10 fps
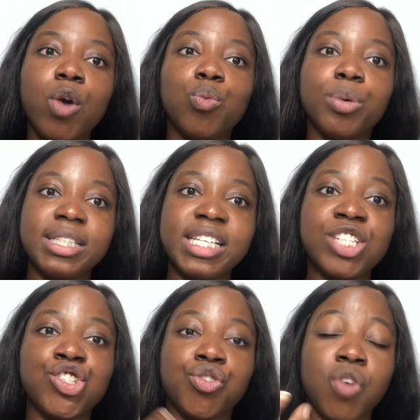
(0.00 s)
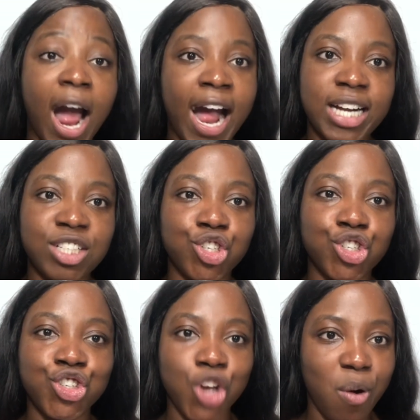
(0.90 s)
really trying to
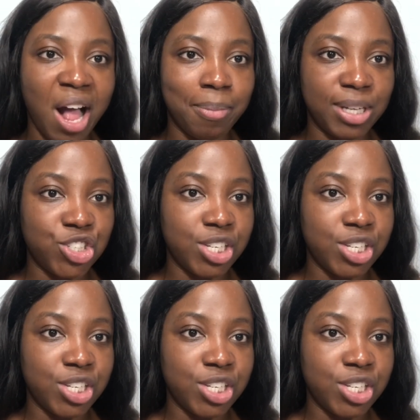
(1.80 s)
show how much